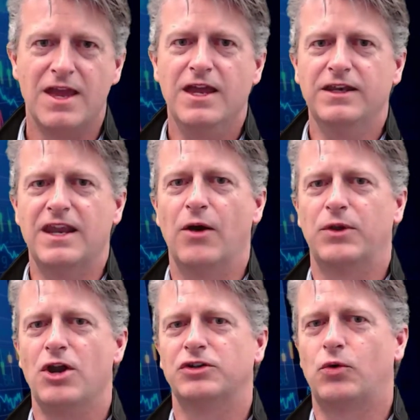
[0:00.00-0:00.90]
Now we're
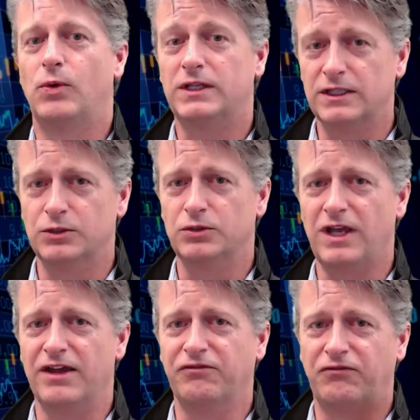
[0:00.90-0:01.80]
going to quickly look
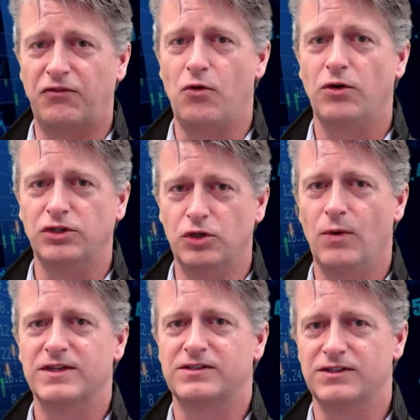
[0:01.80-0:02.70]
at 4
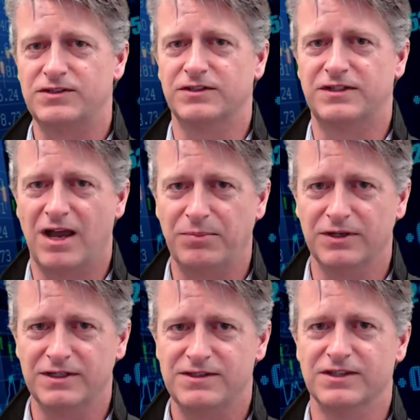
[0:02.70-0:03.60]
US listed
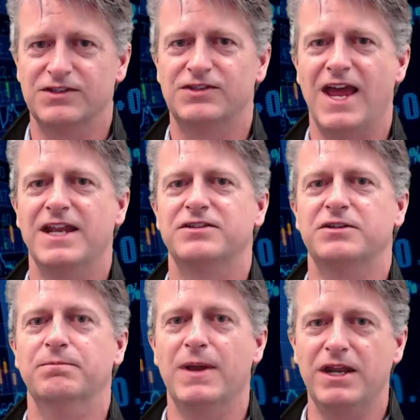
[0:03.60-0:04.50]
companies that stand
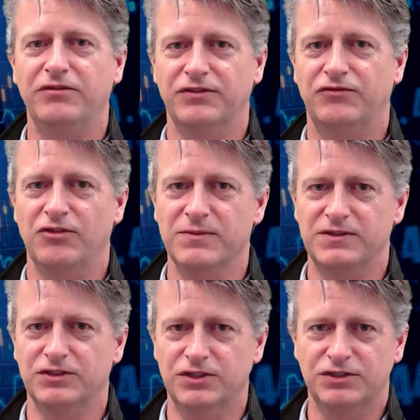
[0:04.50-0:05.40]
to benefit from
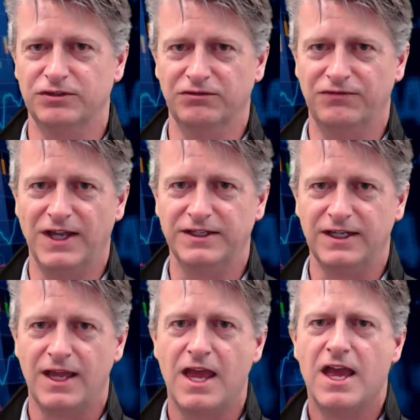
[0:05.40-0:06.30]
this additional funding,